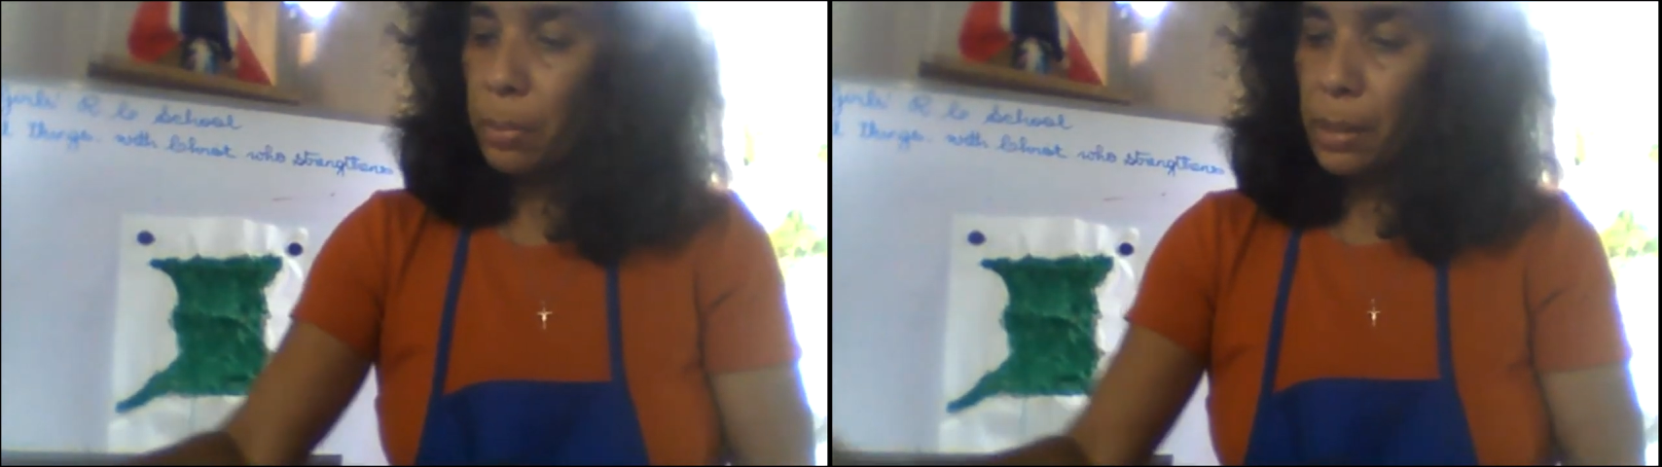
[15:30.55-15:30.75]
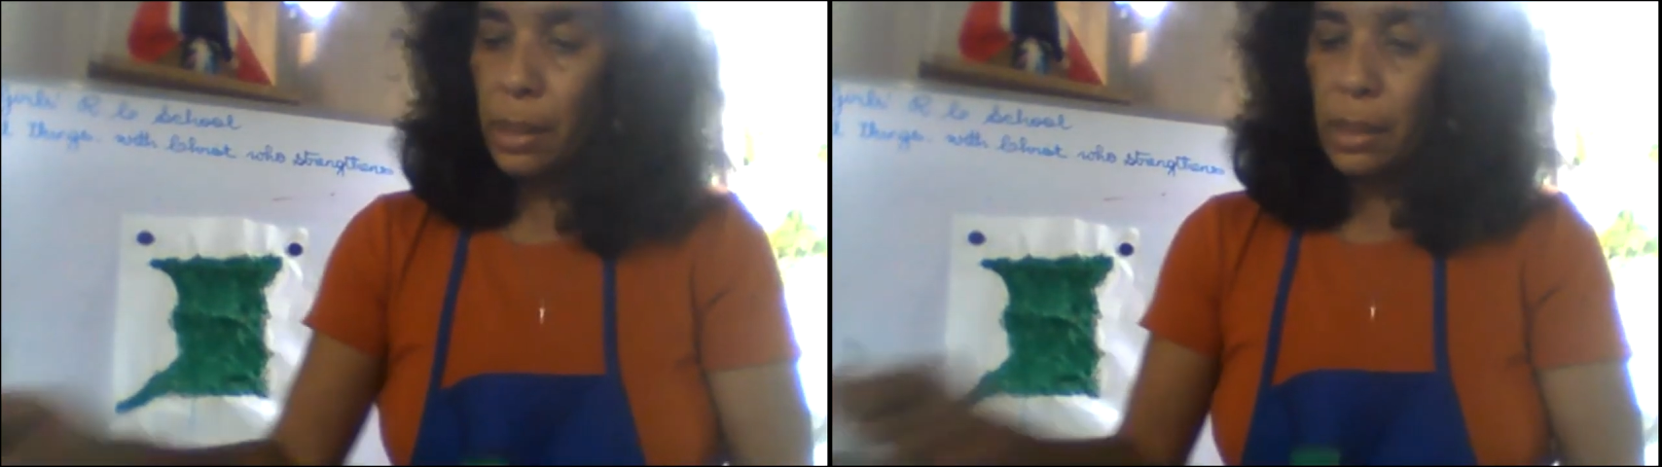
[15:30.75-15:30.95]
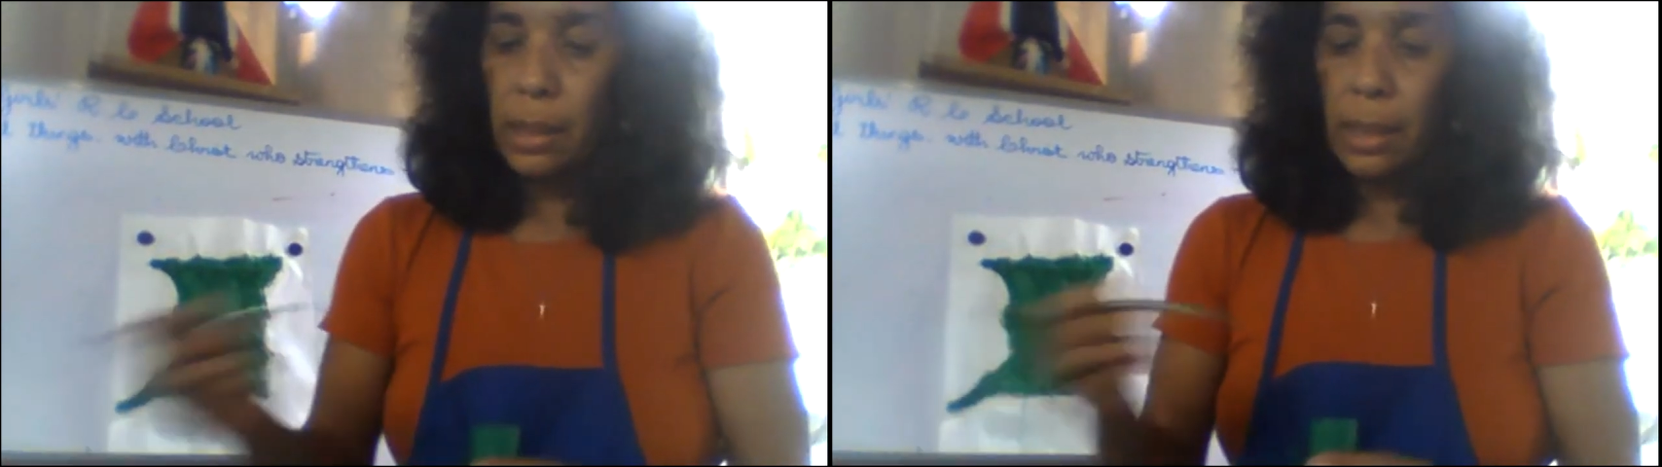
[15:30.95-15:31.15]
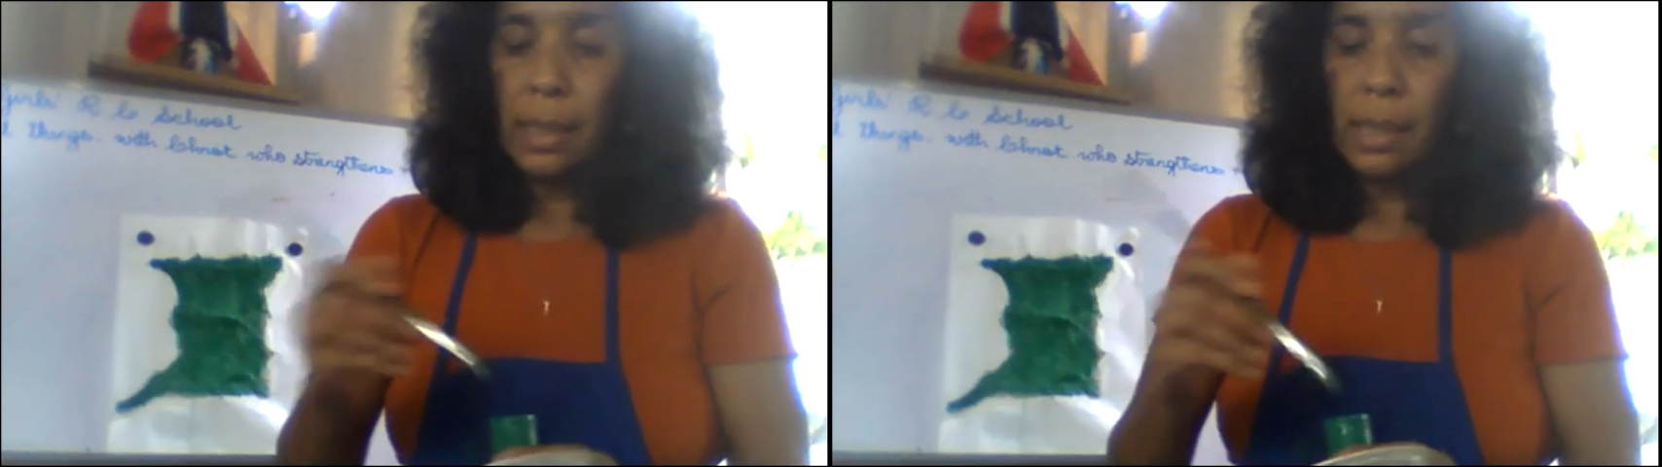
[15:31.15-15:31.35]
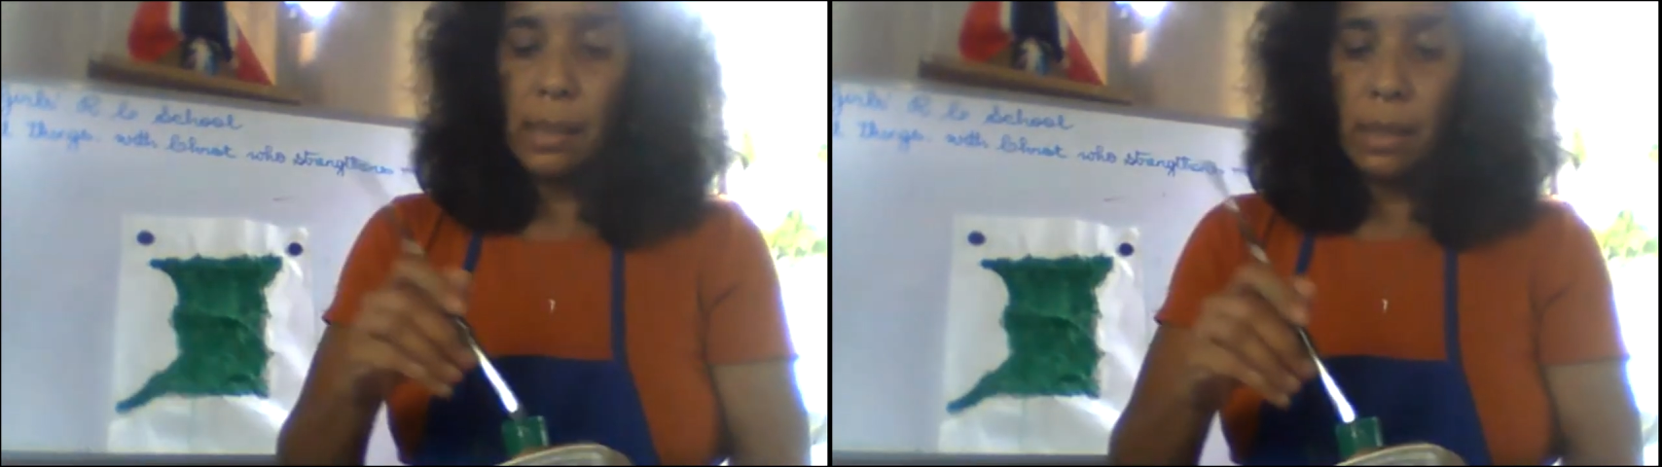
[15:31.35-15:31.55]
put in
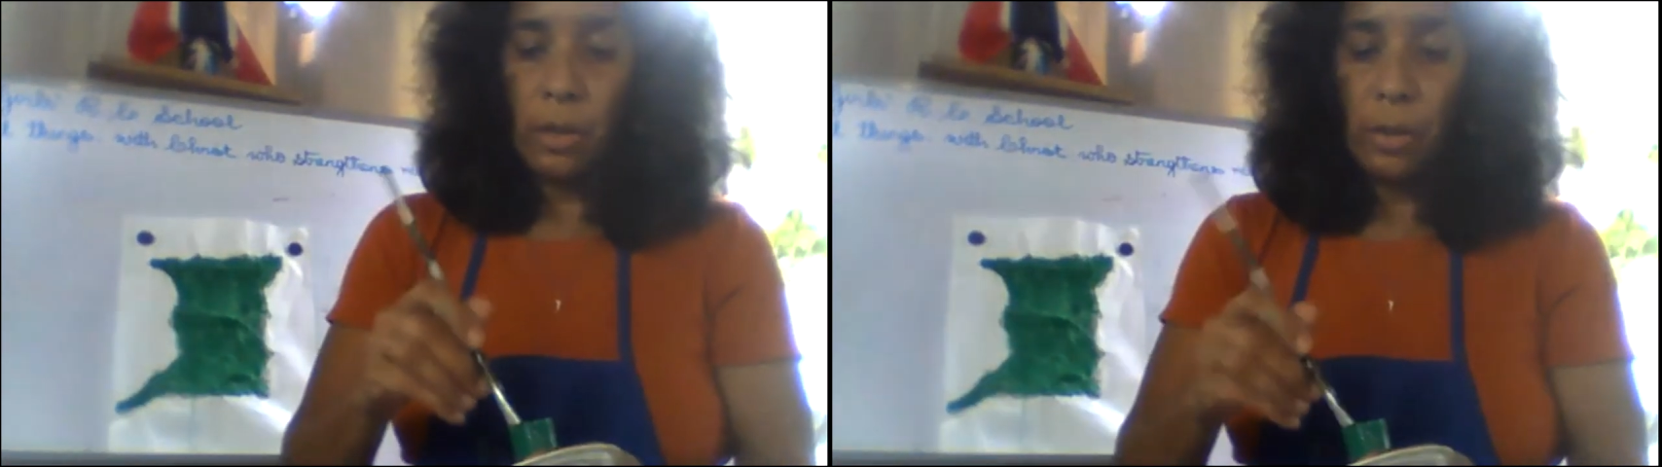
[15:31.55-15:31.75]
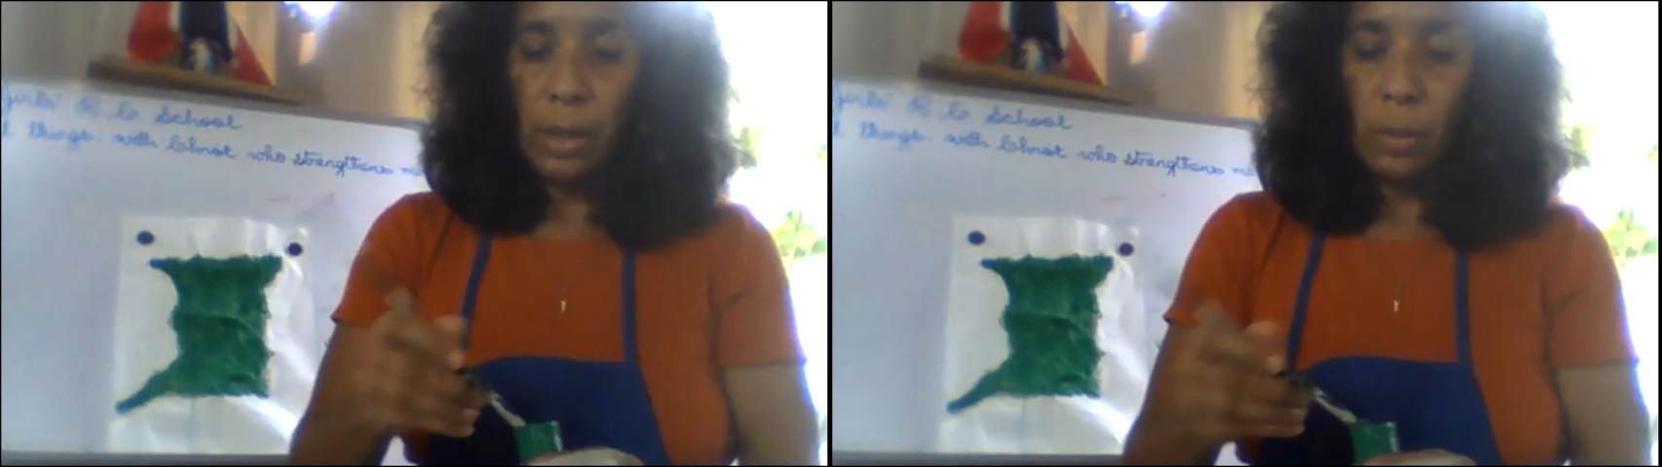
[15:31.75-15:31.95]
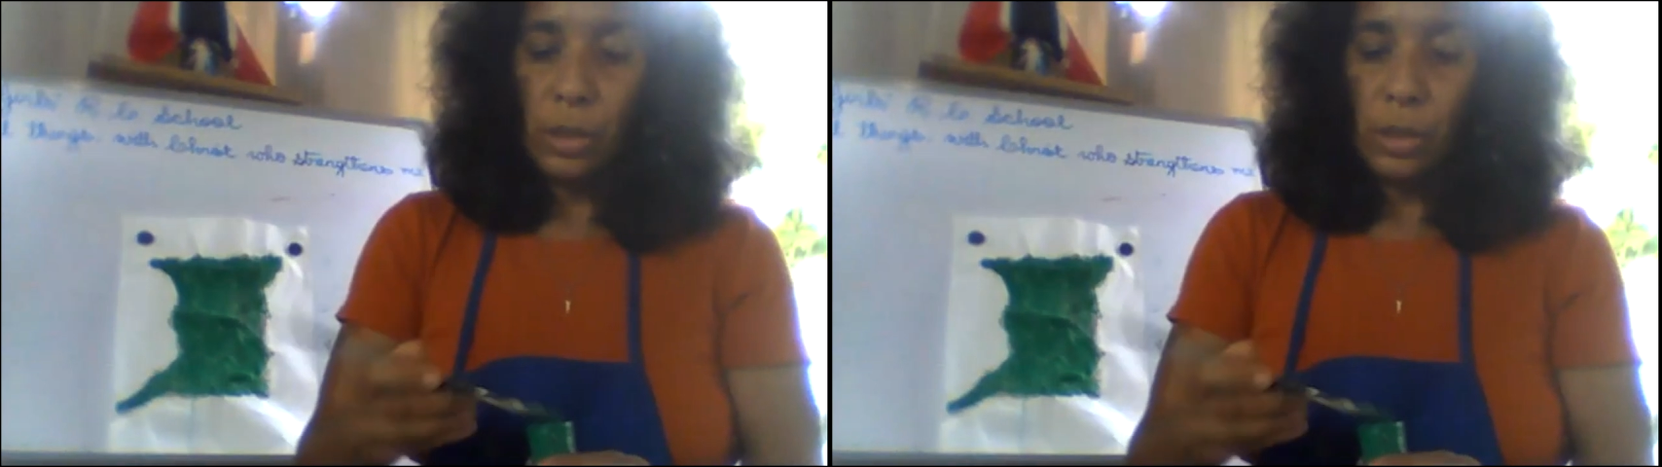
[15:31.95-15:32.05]
here is the green,